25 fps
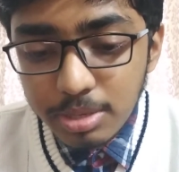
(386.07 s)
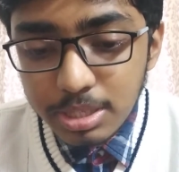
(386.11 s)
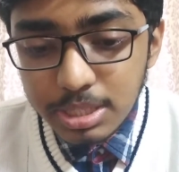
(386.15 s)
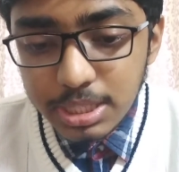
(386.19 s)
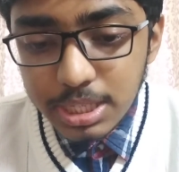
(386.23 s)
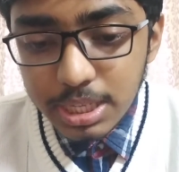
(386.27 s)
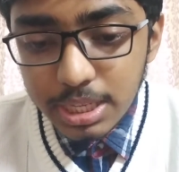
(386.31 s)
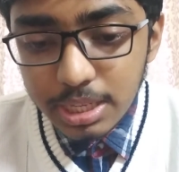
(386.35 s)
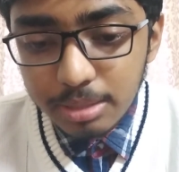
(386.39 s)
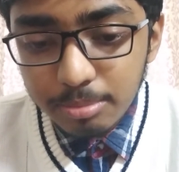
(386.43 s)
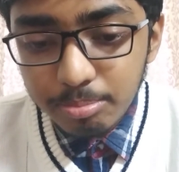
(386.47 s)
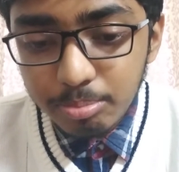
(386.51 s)

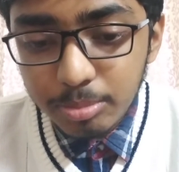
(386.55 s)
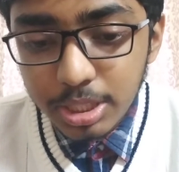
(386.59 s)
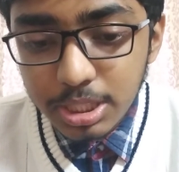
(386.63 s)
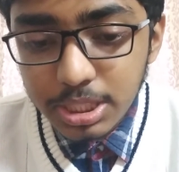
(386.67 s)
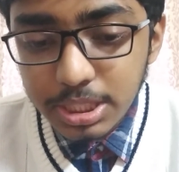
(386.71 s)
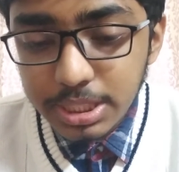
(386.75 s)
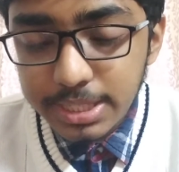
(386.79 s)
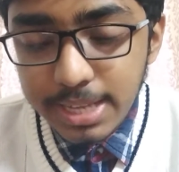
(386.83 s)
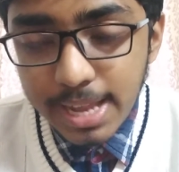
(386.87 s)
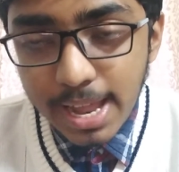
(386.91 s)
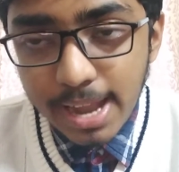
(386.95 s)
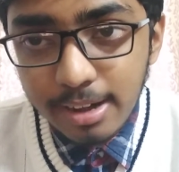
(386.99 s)
see, the
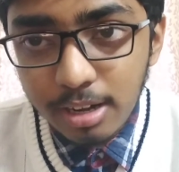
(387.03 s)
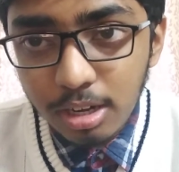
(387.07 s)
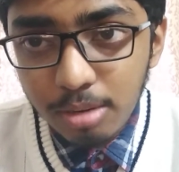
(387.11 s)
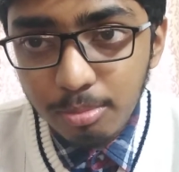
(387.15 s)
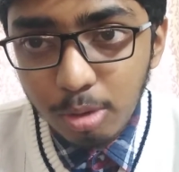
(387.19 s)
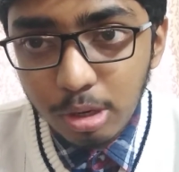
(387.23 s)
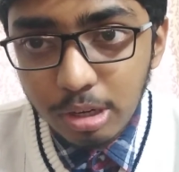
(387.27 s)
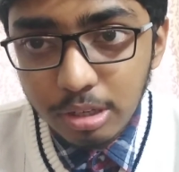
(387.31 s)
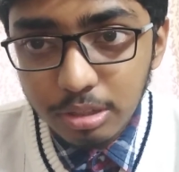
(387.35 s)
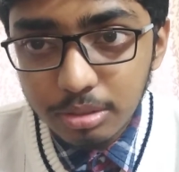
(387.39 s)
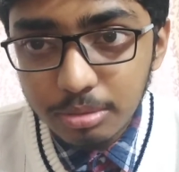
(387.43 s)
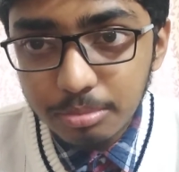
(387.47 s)
standard
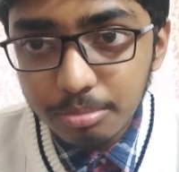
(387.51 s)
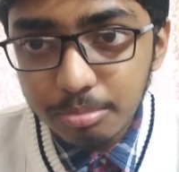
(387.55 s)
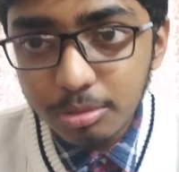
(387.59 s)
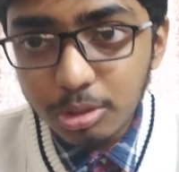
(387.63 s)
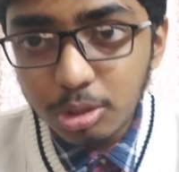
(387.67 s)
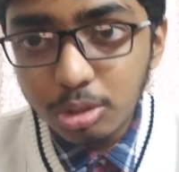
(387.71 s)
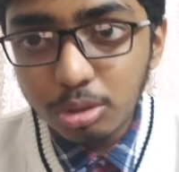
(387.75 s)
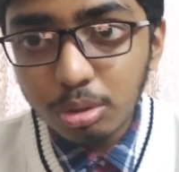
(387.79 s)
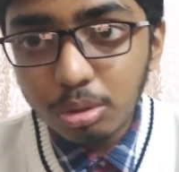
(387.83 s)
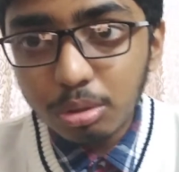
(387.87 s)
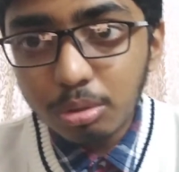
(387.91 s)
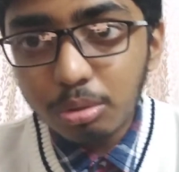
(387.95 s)
model.
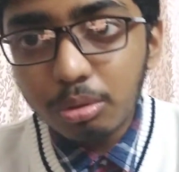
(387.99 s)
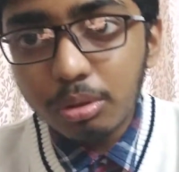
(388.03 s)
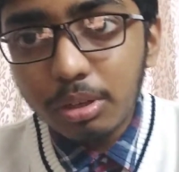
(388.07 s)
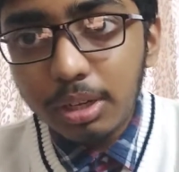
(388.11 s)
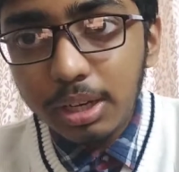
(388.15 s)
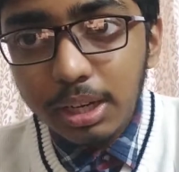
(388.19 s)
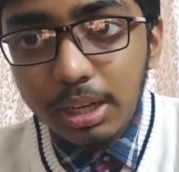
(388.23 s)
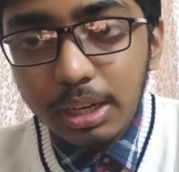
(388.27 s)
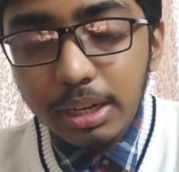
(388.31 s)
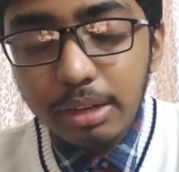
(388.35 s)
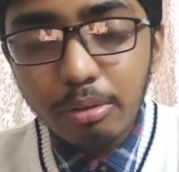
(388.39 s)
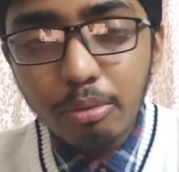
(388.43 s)
So
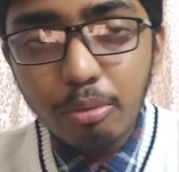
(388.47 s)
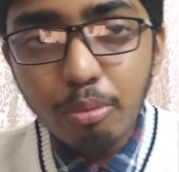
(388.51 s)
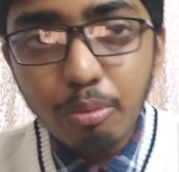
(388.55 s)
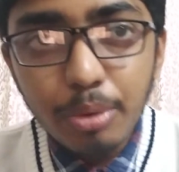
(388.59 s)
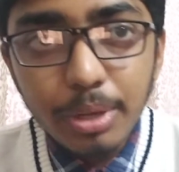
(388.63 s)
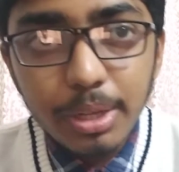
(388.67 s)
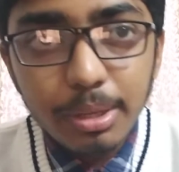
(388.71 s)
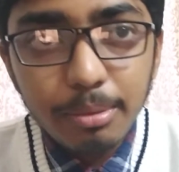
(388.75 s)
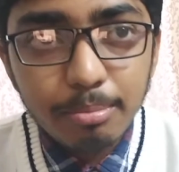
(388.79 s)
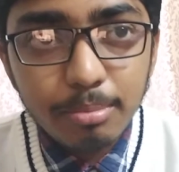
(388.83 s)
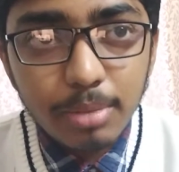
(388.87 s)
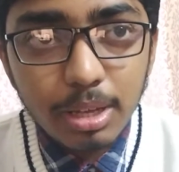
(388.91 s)

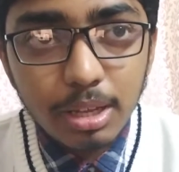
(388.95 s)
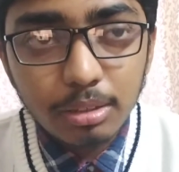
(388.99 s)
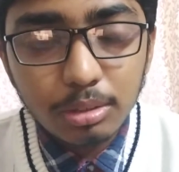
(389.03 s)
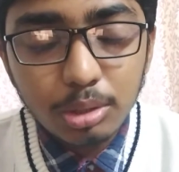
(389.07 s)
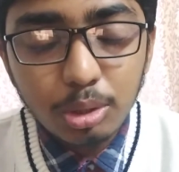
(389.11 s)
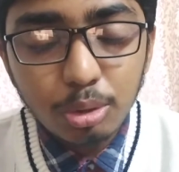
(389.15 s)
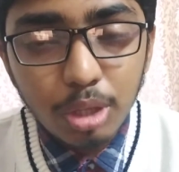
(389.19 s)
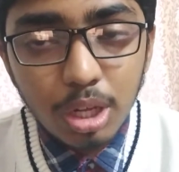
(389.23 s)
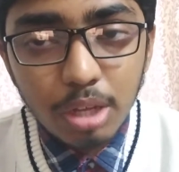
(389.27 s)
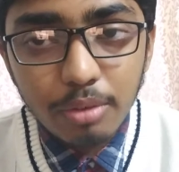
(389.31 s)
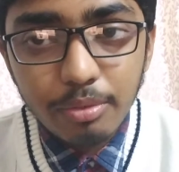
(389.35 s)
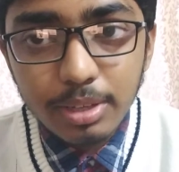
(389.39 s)

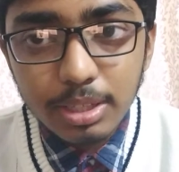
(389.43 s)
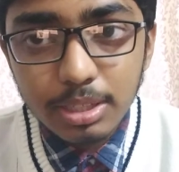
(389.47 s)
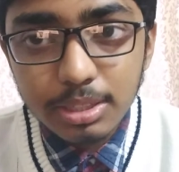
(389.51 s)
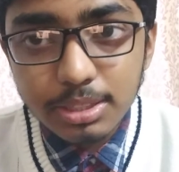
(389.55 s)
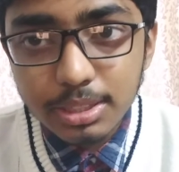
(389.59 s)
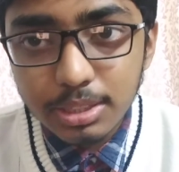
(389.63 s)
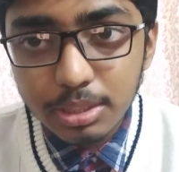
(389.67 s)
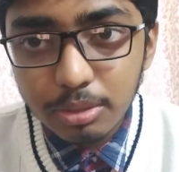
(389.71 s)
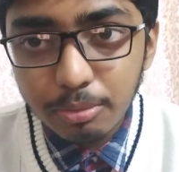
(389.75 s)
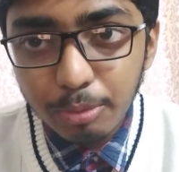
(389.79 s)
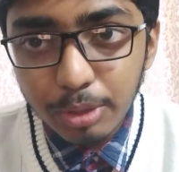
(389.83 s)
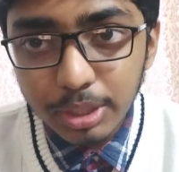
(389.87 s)
today we
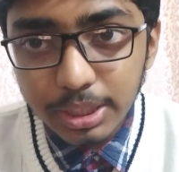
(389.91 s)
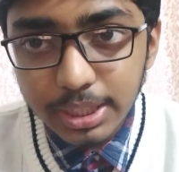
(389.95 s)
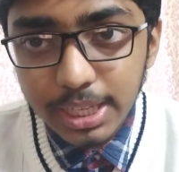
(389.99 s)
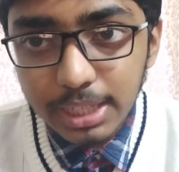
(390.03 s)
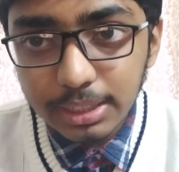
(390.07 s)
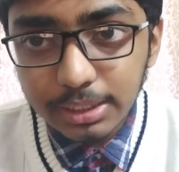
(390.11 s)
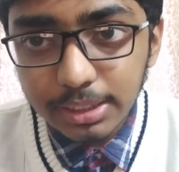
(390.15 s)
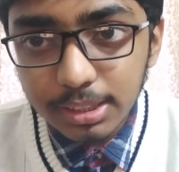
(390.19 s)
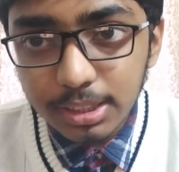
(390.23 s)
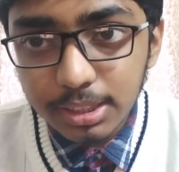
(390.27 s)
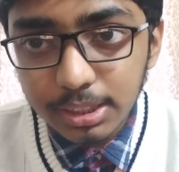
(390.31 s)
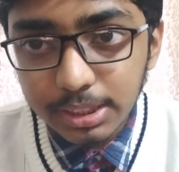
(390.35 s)

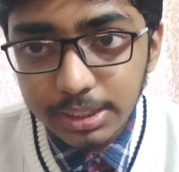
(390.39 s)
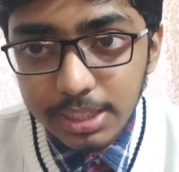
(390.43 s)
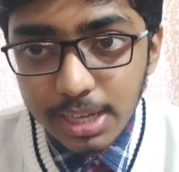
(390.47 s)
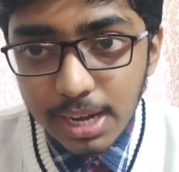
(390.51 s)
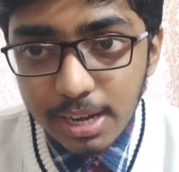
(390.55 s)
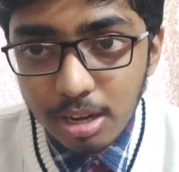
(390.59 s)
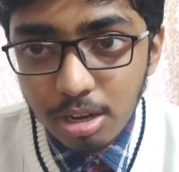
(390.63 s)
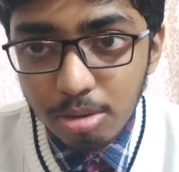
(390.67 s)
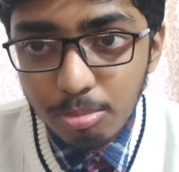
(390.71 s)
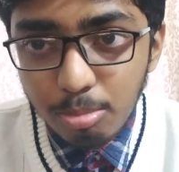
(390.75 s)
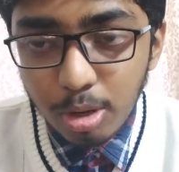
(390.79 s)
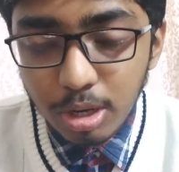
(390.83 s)
think that the
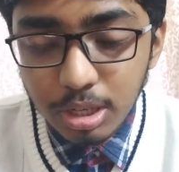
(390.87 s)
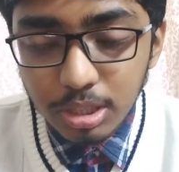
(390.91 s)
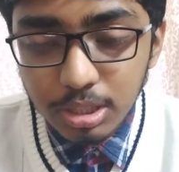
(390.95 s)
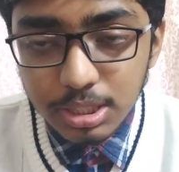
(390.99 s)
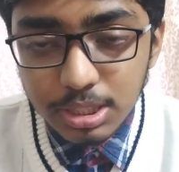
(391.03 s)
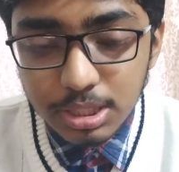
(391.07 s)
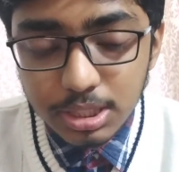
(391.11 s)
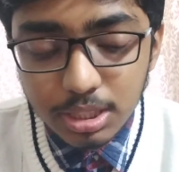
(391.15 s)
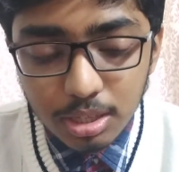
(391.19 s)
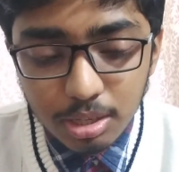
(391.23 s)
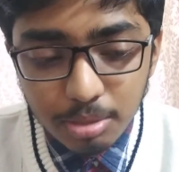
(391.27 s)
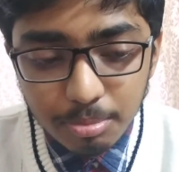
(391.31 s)
standard model
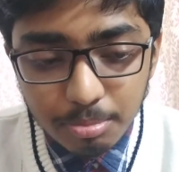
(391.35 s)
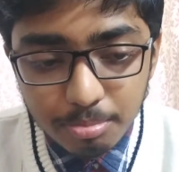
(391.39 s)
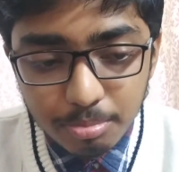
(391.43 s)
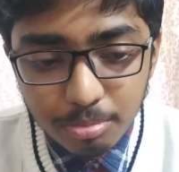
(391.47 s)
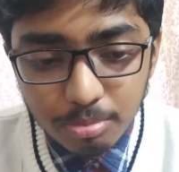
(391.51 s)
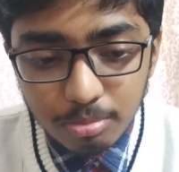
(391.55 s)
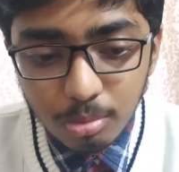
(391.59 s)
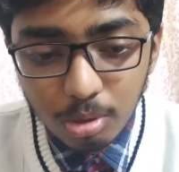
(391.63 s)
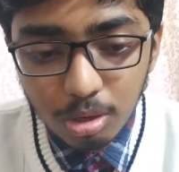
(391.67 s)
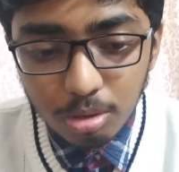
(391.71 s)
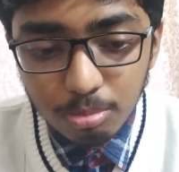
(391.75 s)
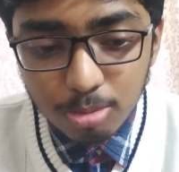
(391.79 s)
is
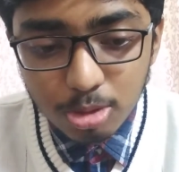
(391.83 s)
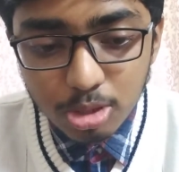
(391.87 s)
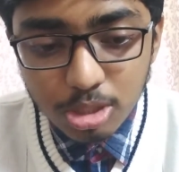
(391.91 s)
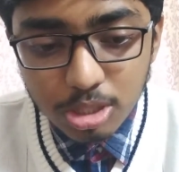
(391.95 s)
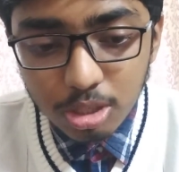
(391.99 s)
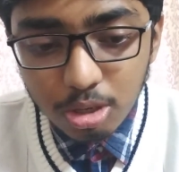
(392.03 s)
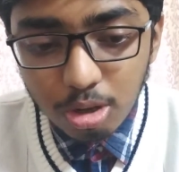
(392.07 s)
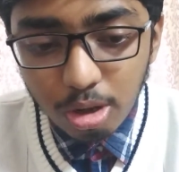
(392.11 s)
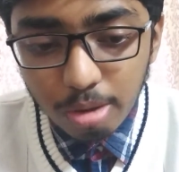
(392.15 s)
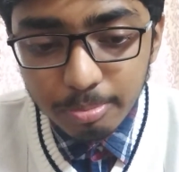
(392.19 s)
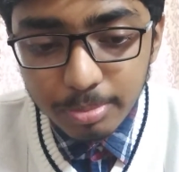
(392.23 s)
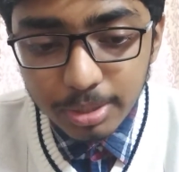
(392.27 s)
almost
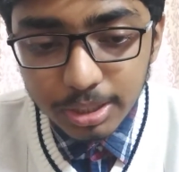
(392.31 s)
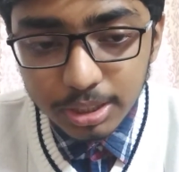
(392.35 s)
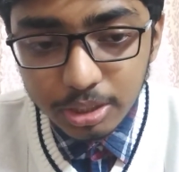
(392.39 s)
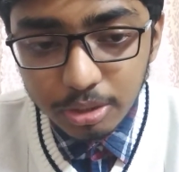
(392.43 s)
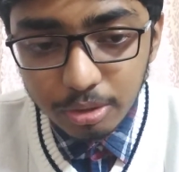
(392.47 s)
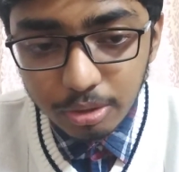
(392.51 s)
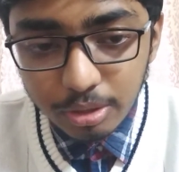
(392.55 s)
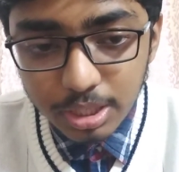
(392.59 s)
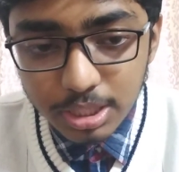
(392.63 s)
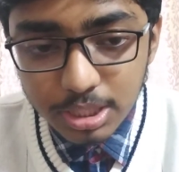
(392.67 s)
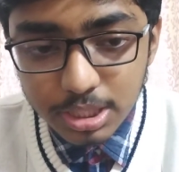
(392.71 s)
a complete theory.